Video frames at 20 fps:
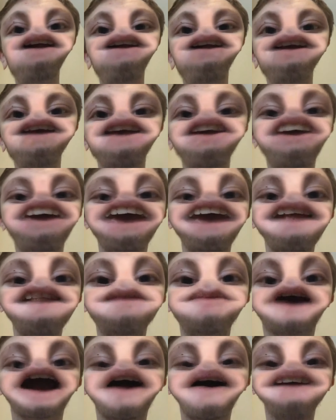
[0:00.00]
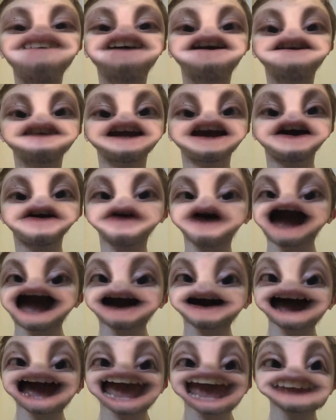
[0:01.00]
Kids probably don't know how
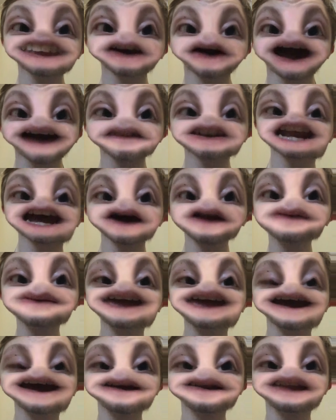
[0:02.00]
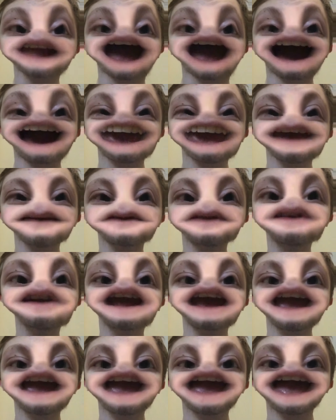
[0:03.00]
I don't have a nose because I am
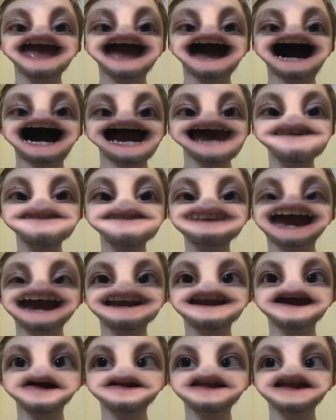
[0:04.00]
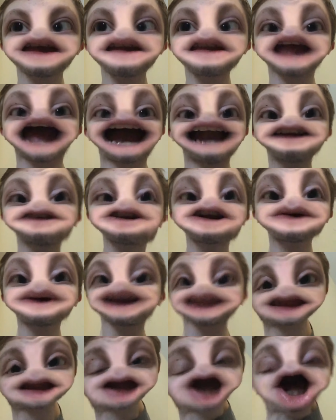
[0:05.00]
I have a diagnosis, I don't know what
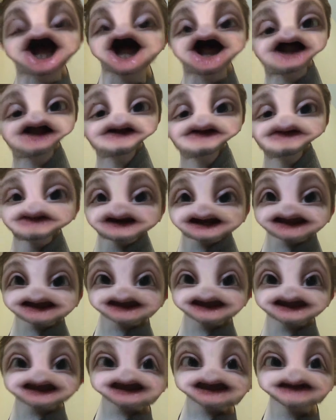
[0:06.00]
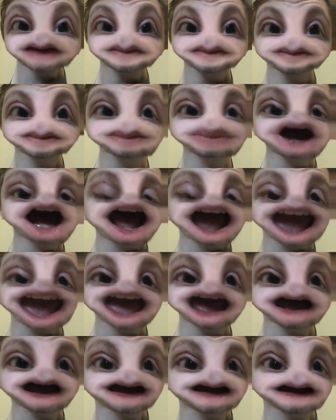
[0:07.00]
it's called, but
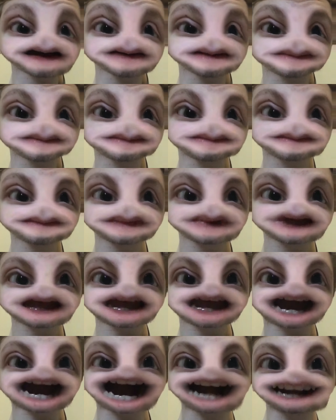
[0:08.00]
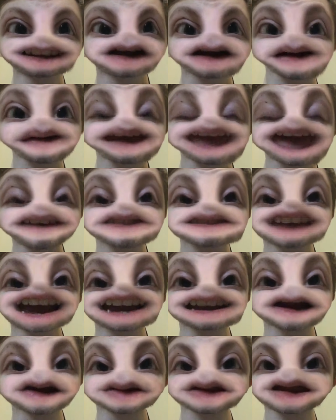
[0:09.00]
um I don't really have a
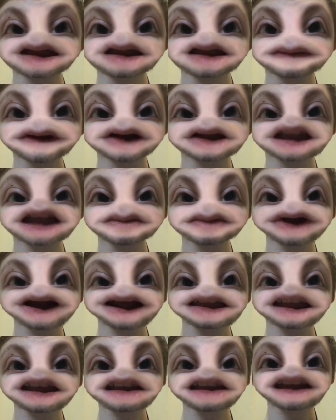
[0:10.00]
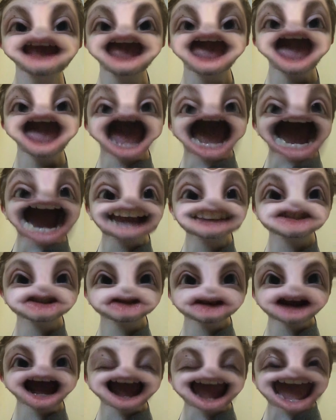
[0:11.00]
diagnosis for some reason. I do
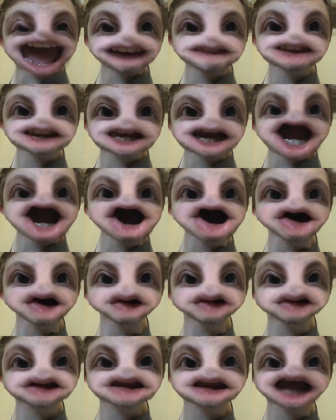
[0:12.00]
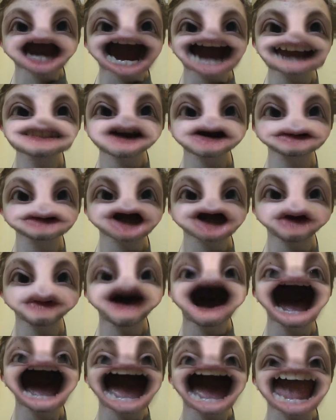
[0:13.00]
not have a nose. I don't know
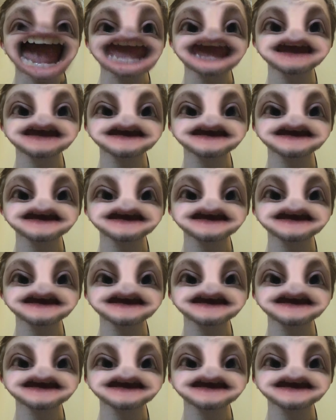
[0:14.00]
why.